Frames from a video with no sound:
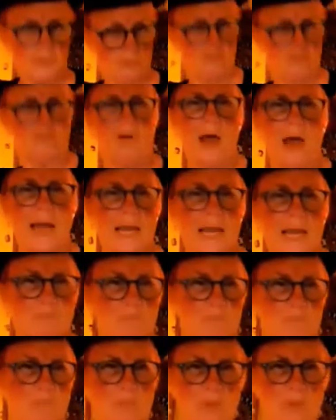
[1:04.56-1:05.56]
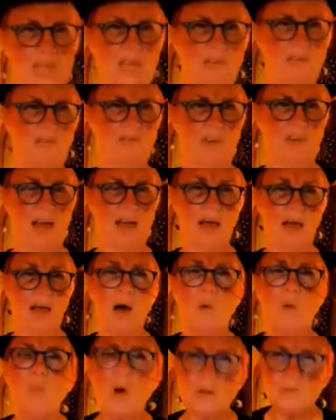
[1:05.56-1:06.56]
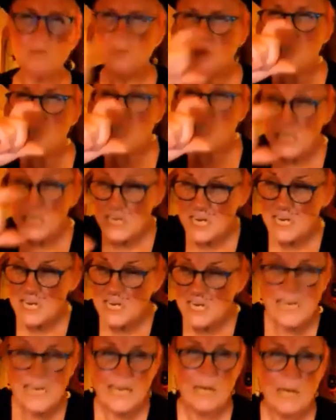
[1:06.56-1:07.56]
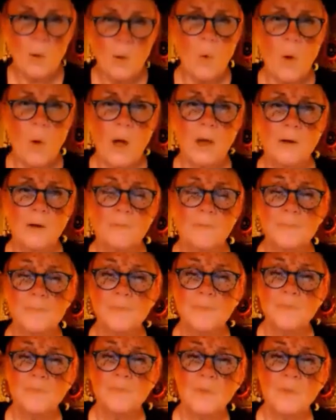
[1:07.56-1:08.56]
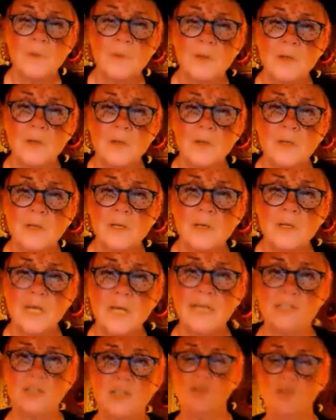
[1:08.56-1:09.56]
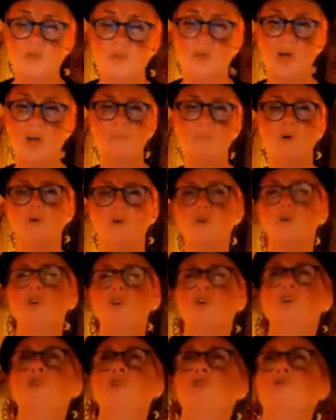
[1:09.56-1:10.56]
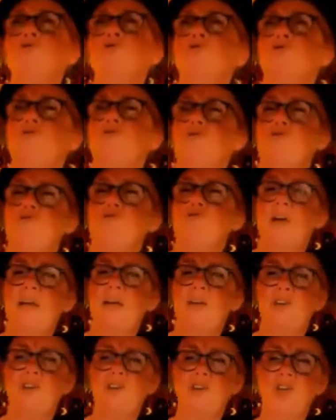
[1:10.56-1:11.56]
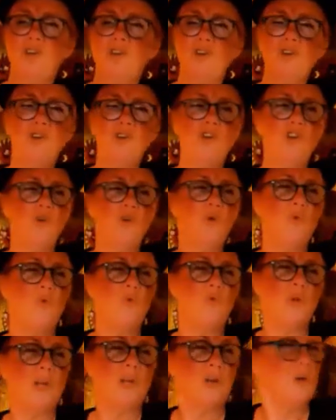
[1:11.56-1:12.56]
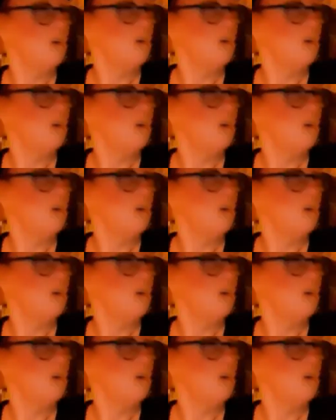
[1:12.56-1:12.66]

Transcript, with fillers: great big fella and one teeny little one. They stood up, stretching and yawning